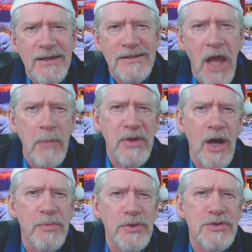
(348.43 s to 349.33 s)
Top
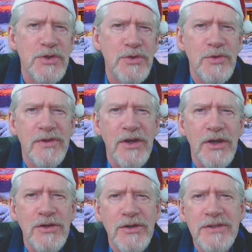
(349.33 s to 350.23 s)
couple two with a
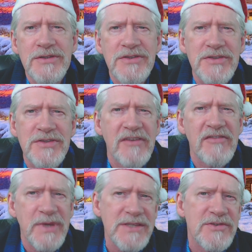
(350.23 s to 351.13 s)
good
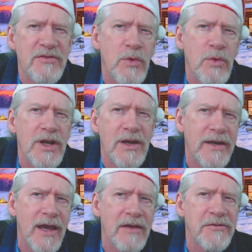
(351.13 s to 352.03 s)
stiff piece of work
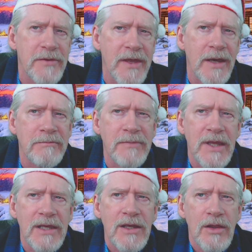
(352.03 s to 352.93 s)
cut out for them.
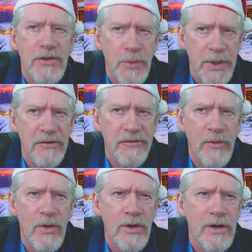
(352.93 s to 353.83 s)
Three or
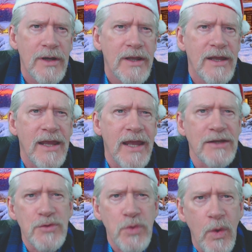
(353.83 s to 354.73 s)
four
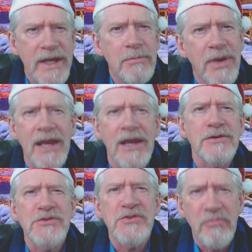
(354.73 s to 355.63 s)
and twenty
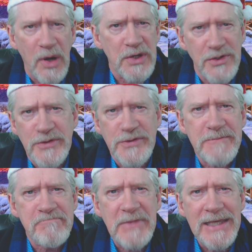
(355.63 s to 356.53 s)
pairs of
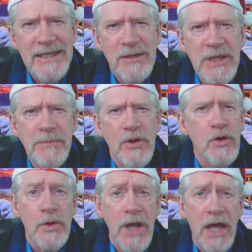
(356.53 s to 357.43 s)
partners. People
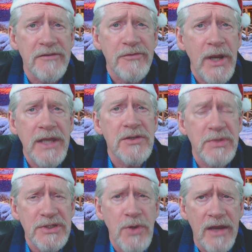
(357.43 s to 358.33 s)
who were not afraid to
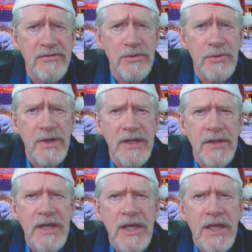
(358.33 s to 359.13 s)
be trifled with.